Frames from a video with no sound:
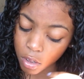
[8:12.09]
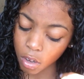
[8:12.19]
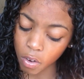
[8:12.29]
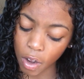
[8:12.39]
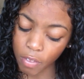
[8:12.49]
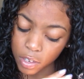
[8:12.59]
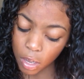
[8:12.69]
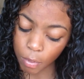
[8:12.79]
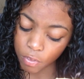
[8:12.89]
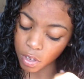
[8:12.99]
I don't have that
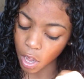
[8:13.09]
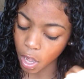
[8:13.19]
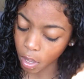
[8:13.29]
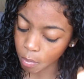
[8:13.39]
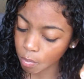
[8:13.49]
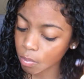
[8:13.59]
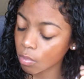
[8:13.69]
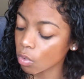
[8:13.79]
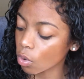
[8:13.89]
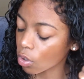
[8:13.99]
type of time
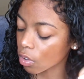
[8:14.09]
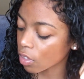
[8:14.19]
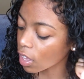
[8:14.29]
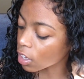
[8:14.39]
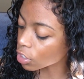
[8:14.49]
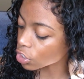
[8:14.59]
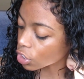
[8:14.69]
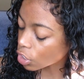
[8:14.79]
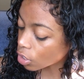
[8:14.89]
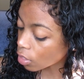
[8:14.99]
or the energy
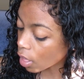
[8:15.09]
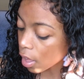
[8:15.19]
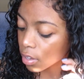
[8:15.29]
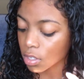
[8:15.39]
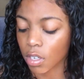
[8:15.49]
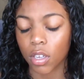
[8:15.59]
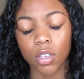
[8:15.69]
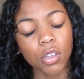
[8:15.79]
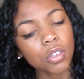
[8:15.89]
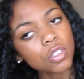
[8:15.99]
to do that.
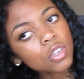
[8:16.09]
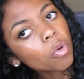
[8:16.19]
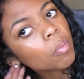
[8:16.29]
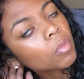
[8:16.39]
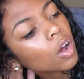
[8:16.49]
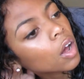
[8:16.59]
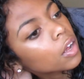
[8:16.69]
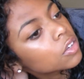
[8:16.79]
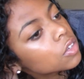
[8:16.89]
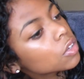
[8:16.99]
So I'm
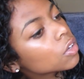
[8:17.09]
not.